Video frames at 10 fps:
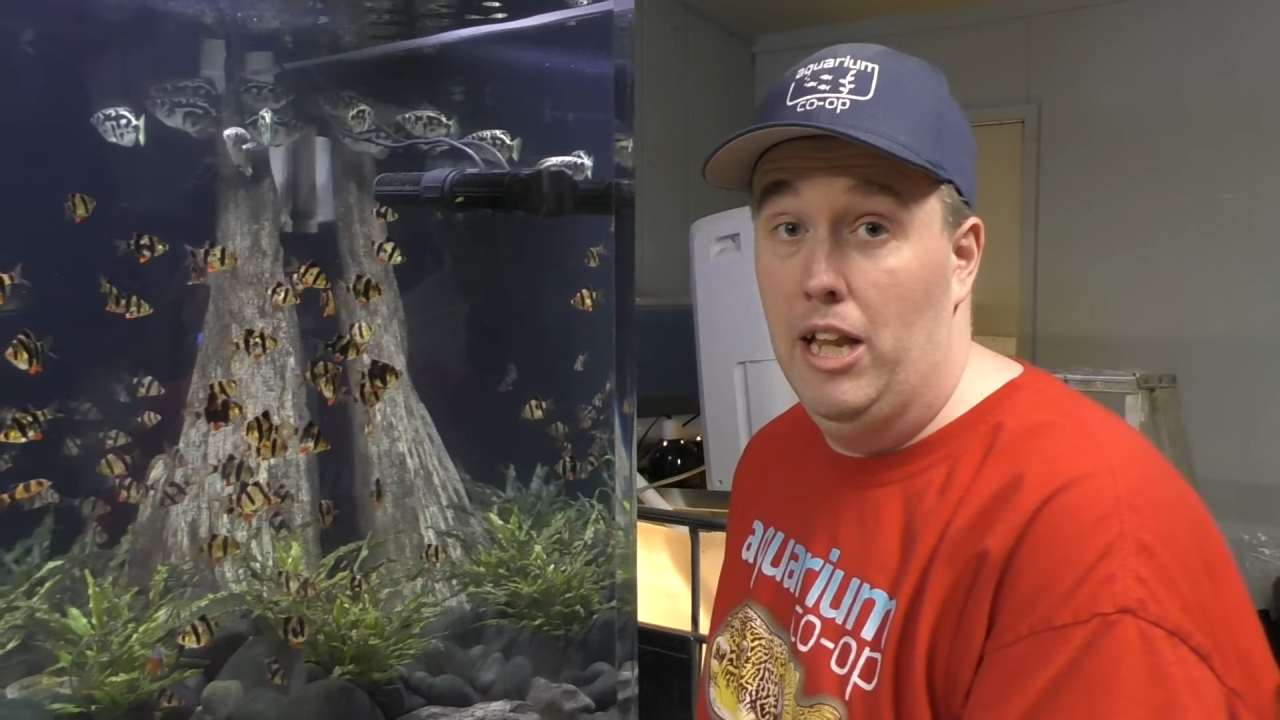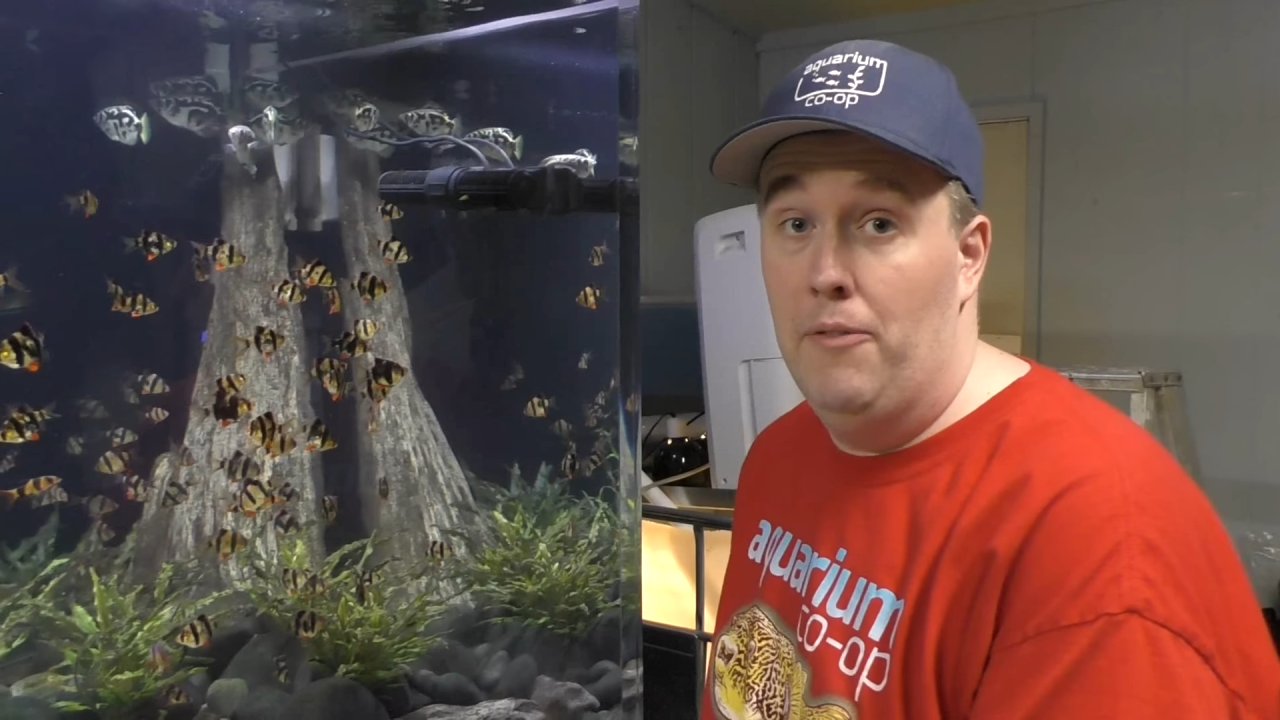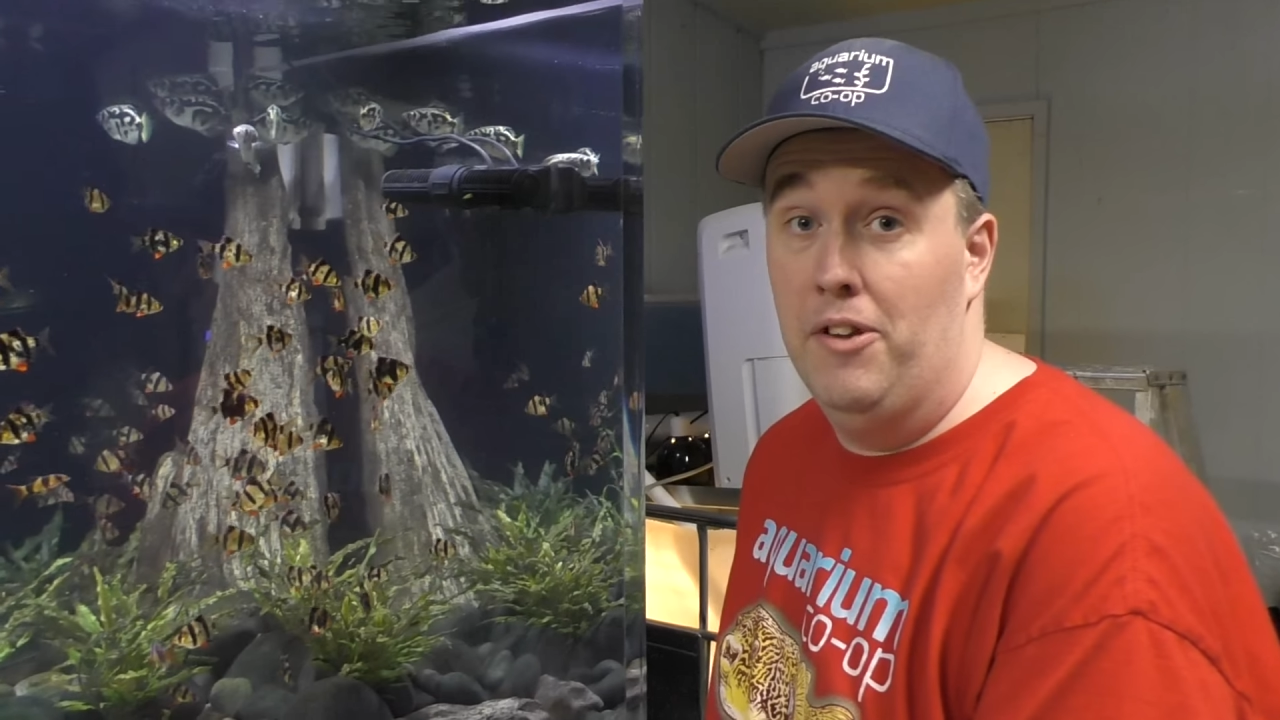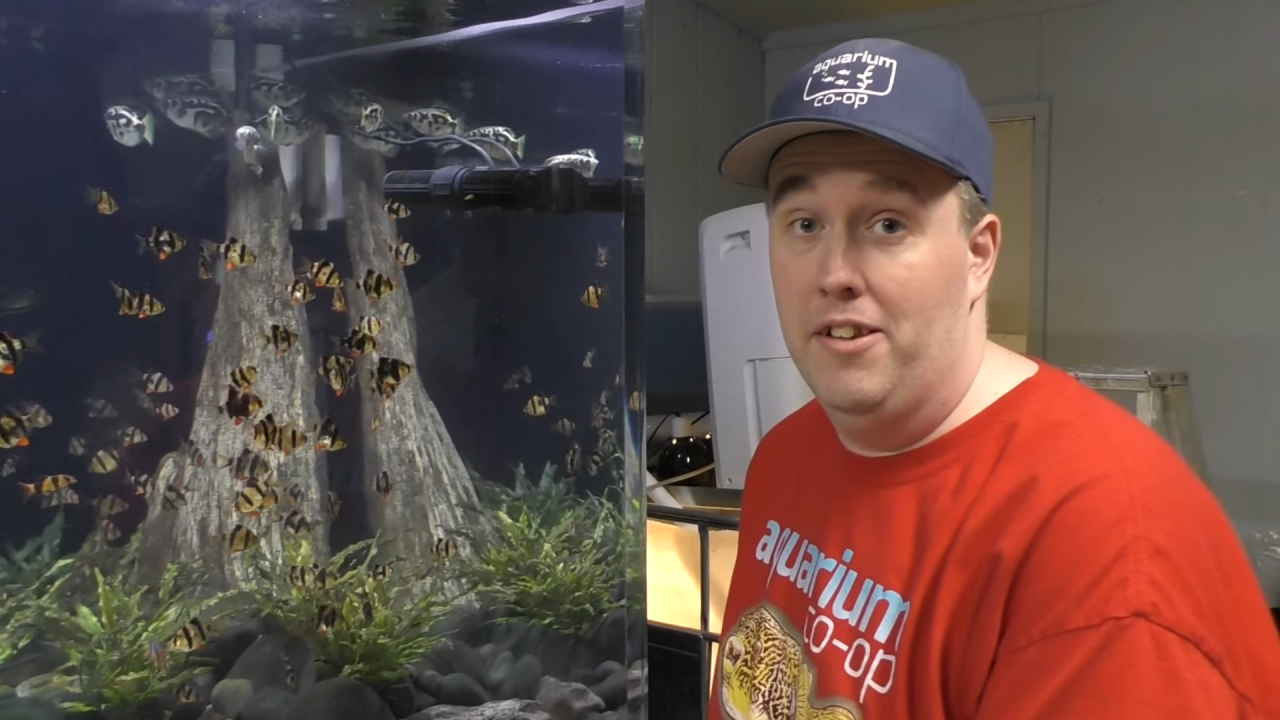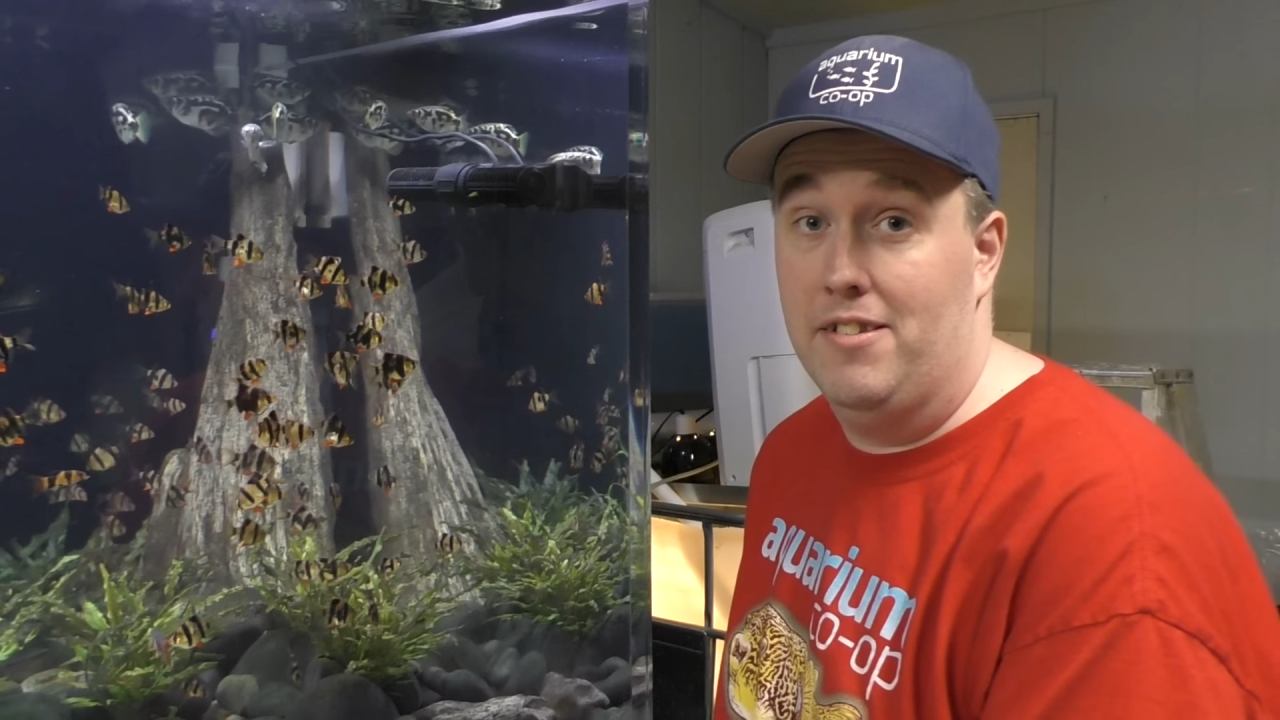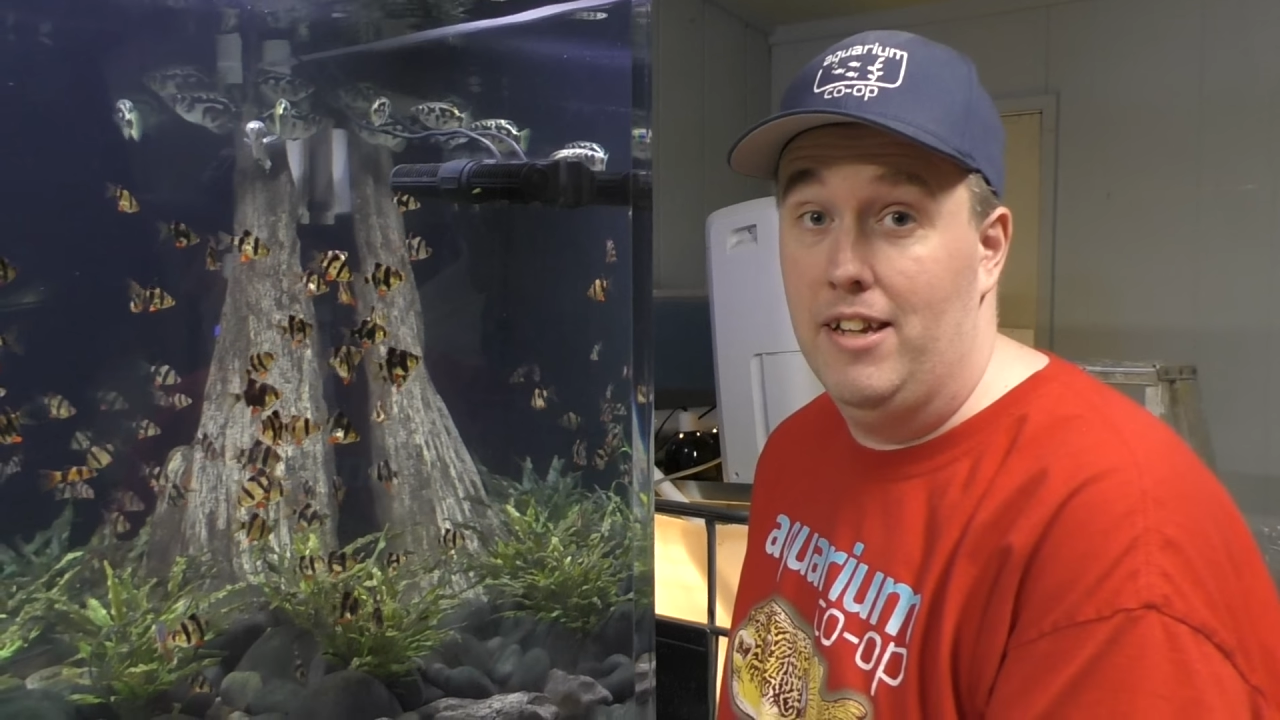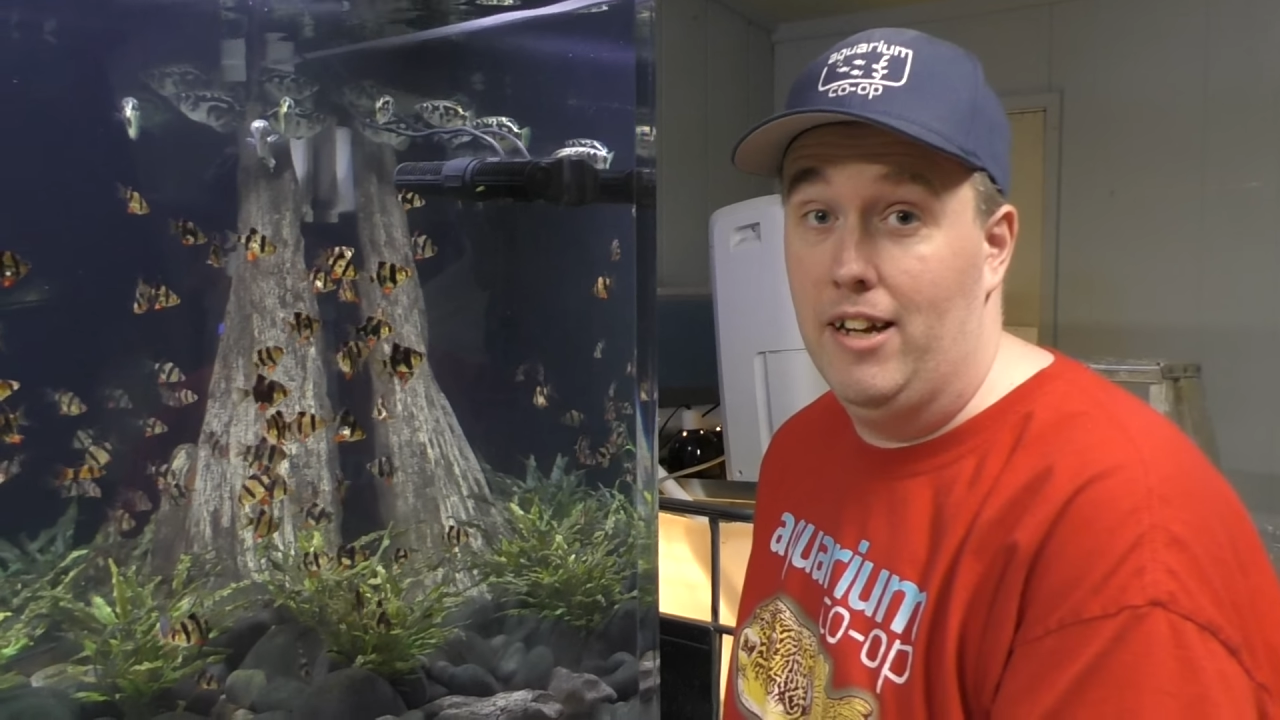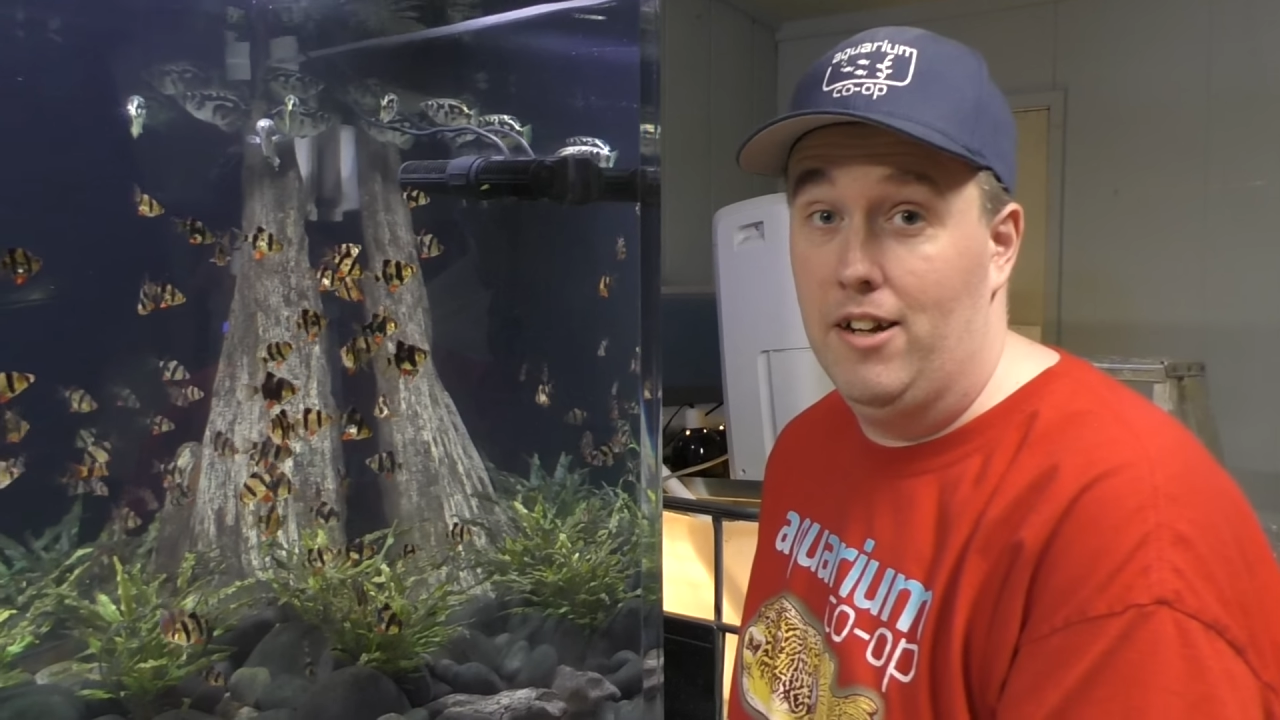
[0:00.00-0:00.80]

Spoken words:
level this thing,